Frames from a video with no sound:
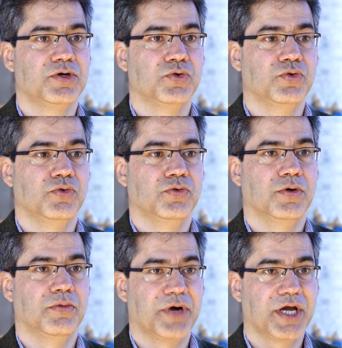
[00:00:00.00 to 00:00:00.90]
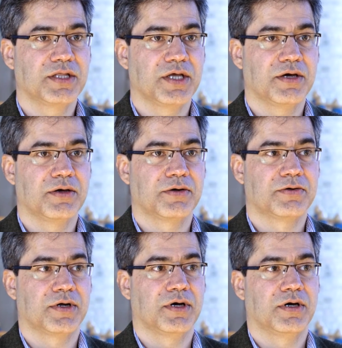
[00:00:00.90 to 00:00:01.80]
to bring their
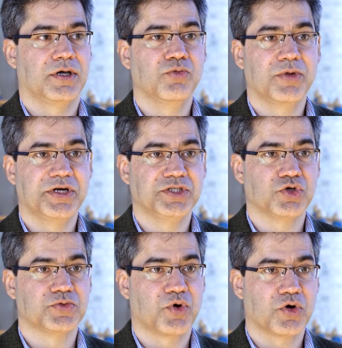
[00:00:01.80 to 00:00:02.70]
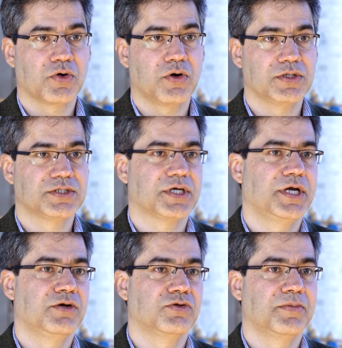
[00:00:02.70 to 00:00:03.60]
human resource protocols
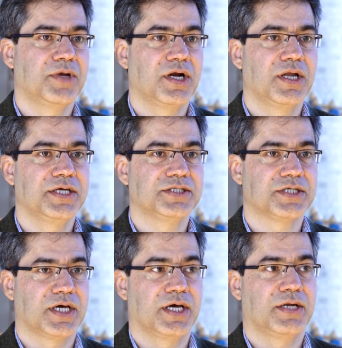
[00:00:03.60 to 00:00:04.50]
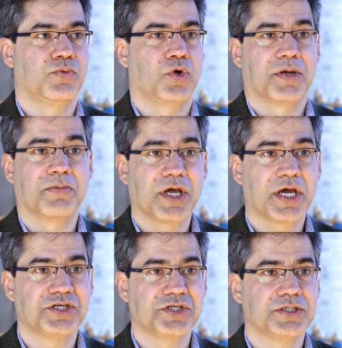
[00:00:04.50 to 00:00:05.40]
into the Middle East and what
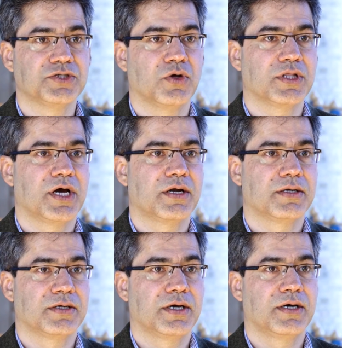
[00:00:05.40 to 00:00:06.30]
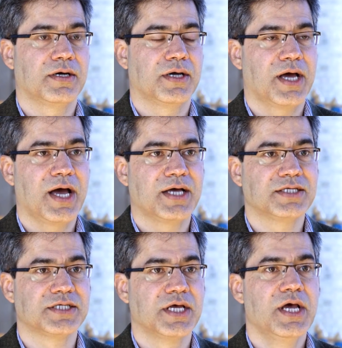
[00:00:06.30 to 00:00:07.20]
implications all that
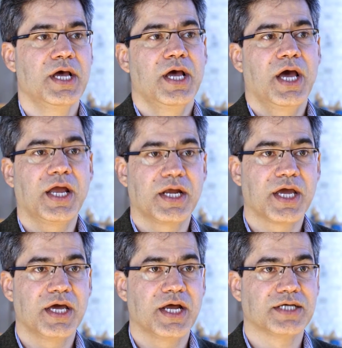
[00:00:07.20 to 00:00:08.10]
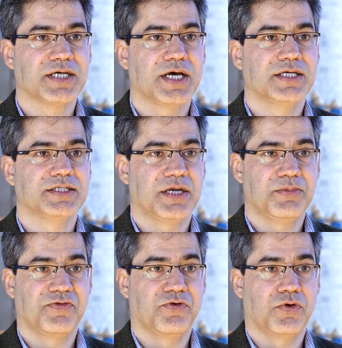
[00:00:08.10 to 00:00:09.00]
has. And again, as I
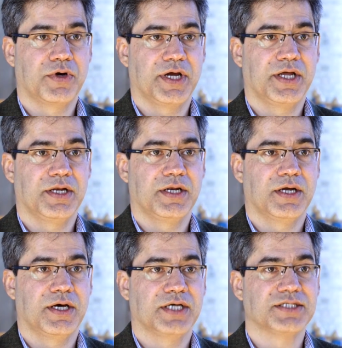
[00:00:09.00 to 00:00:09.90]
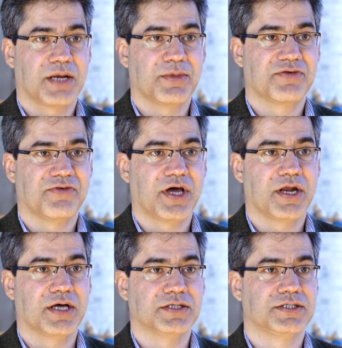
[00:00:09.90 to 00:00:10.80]
said before, in Islamic
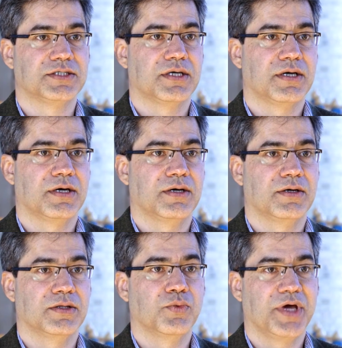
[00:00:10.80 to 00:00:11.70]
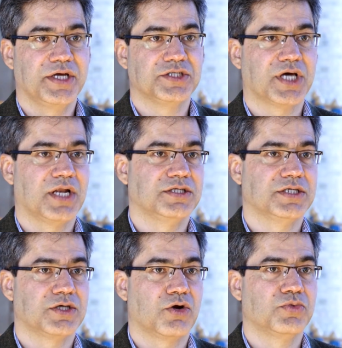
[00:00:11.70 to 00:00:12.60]
finance, the various
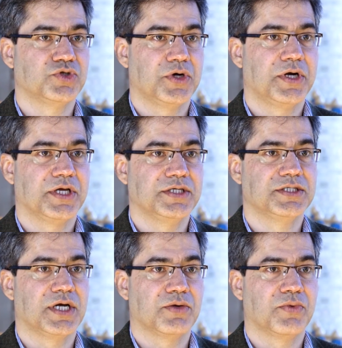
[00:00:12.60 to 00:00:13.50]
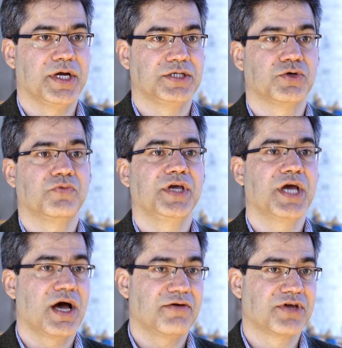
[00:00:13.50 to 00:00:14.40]
challenges and opportunities that await. So we
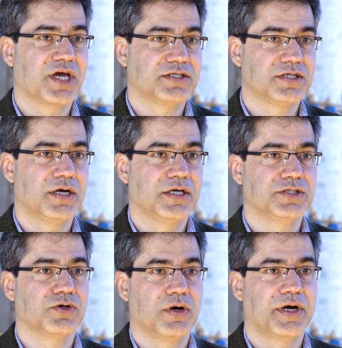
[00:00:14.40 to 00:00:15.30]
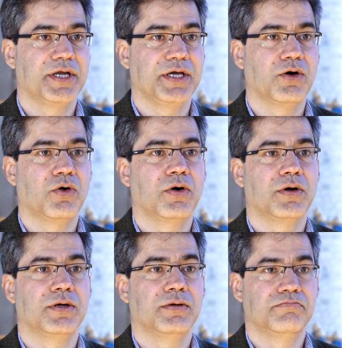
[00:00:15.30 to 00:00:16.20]
have case studies already
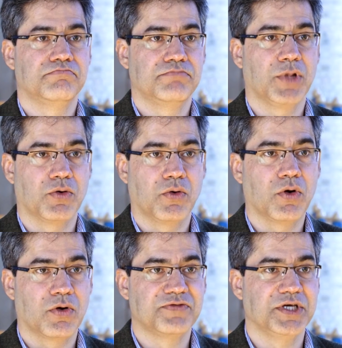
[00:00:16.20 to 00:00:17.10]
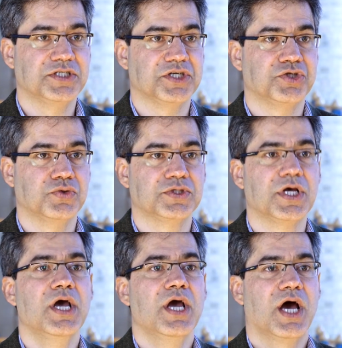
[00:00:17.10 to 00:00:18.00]
on all of these issues,
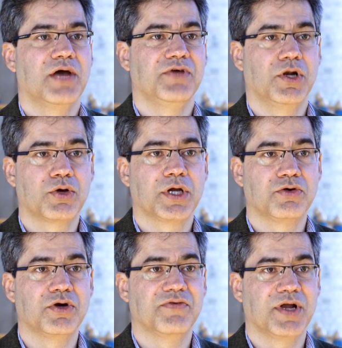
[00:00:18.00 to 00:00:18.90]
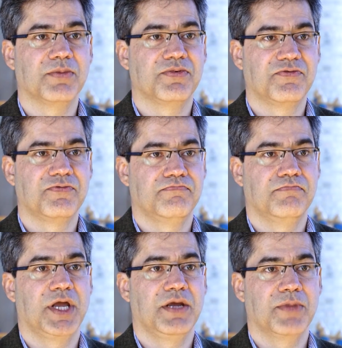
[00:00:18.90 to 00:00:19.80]
and we are looking to develop
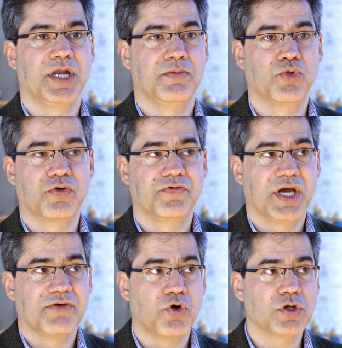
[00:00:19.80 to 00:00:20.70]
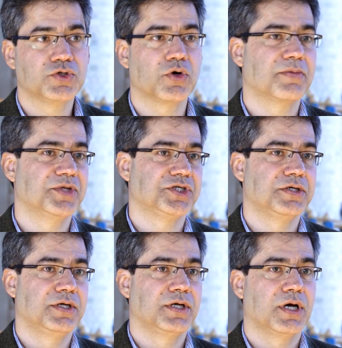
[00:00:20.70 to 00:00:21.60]
many, many more. We have also
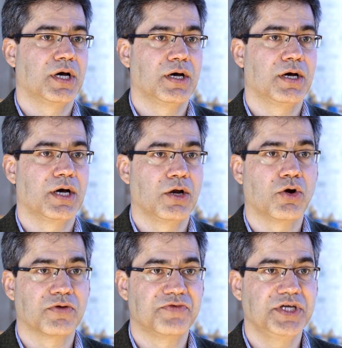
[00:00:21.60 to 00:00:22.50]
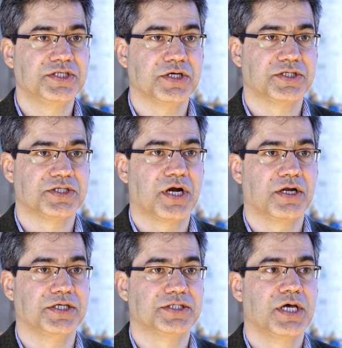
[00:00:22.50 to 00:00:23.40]
commissioned a lot of research
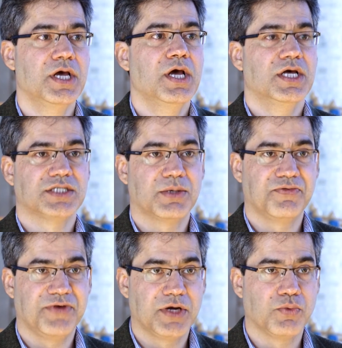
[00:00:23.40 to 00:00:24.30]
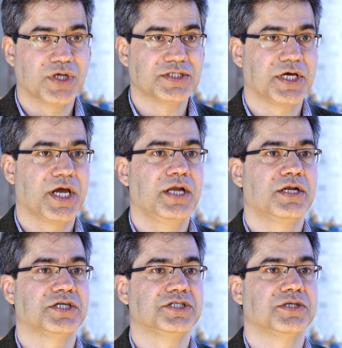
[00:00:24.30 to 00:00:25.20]
studies. Some of it, once again,
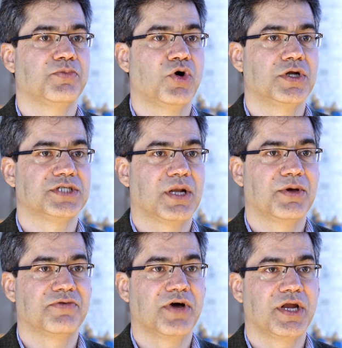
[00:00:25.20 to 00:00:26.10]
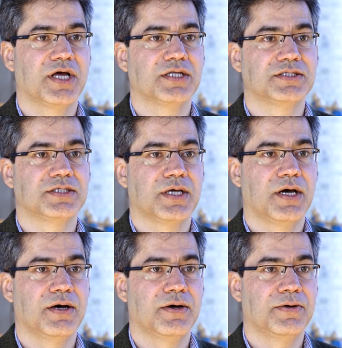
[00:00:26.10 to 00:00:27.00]
touches upon Islamic finance
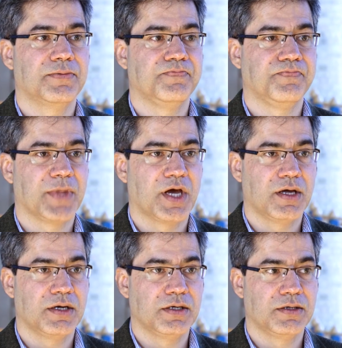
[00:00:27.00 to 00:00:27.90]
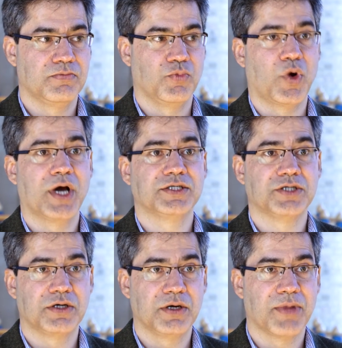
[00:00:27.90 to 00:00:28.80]
and why
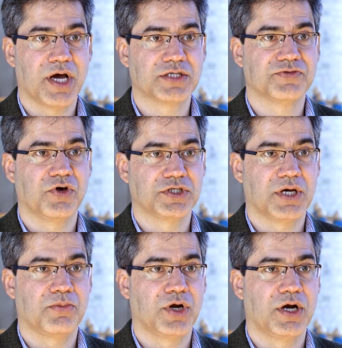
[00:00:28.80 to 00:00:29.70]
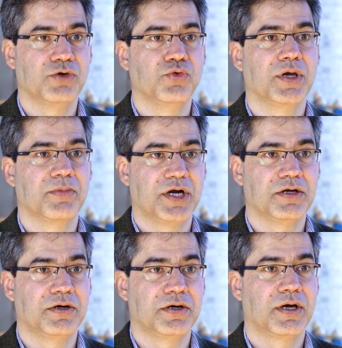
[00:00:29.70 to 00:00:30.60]
certain banks, for example, are doing
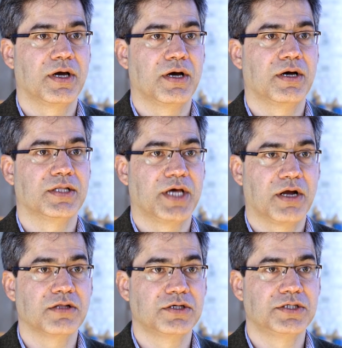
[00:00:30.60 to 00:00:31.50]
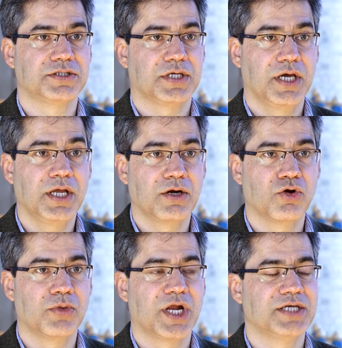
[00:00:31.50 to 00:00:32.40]
better than others in
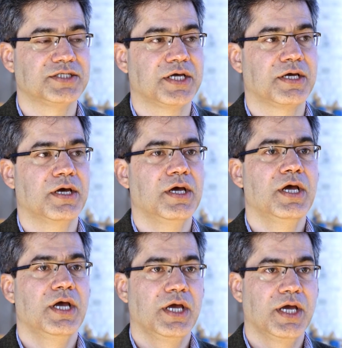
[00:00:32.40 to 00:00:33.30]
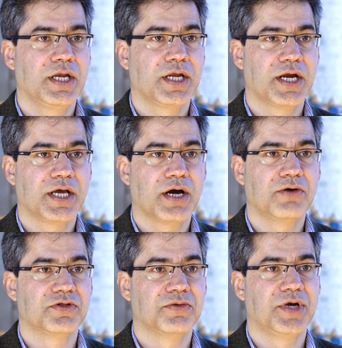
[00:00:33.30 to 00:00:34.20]
globalizing, in getting
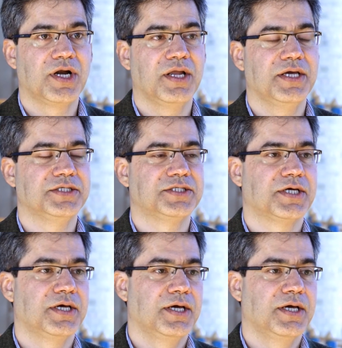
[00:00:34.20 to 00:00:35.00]
out of the Middle East,